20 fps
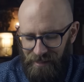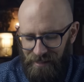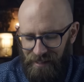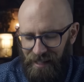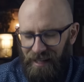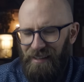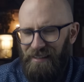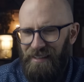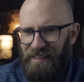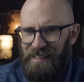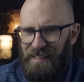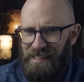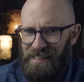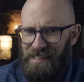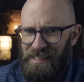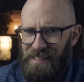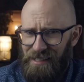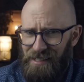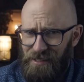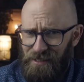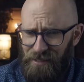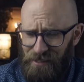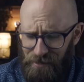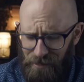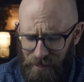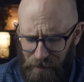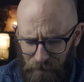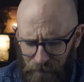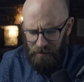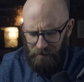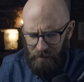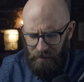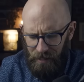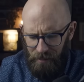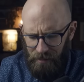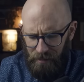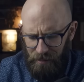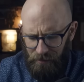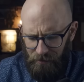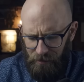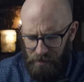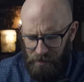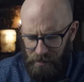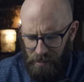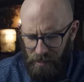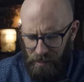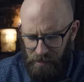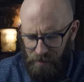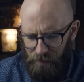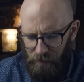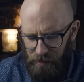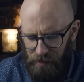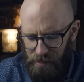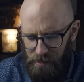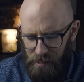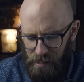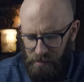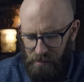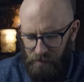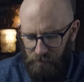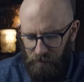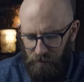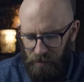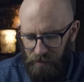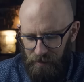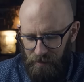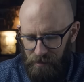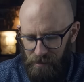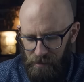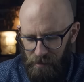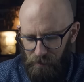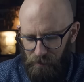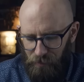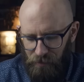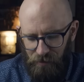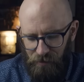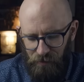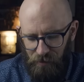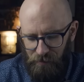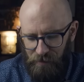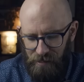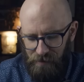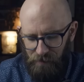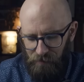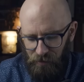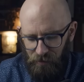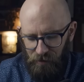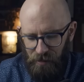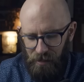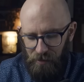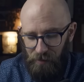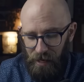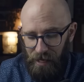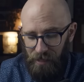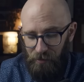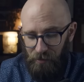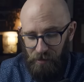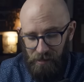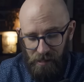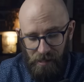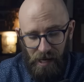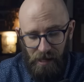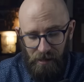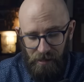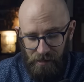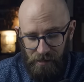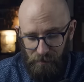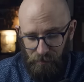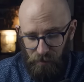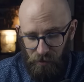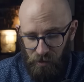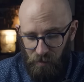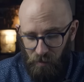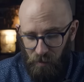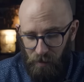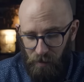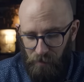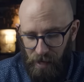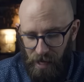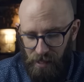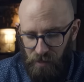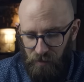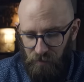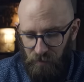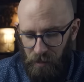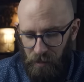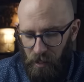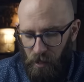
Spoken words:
I don't think it's this dude. They and handwriting experts testified that samples from his employee records at Anheuser-Busch were a match for